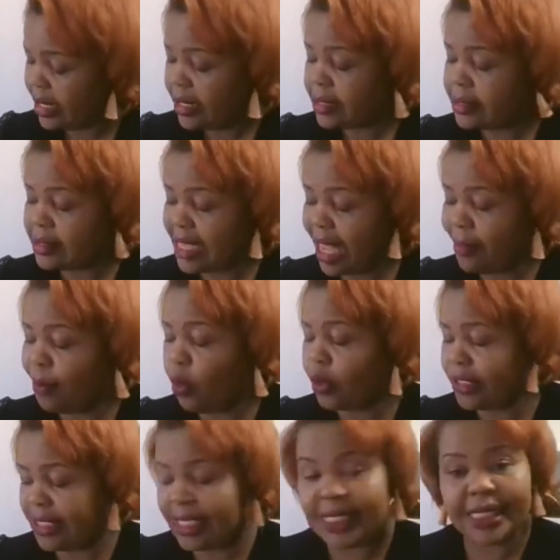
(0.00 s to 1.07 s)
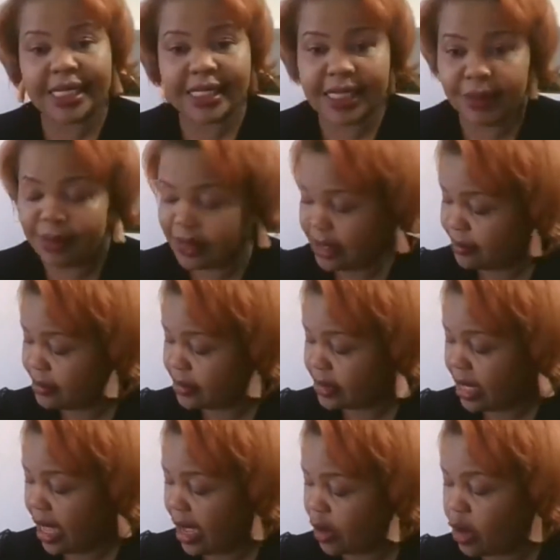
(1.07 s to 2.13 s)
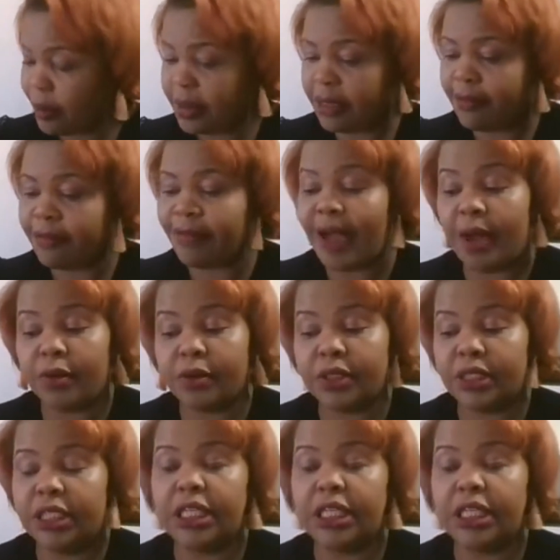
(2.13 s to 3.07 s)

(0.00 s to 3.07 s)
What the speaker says: Some autistic symptoms are commonly found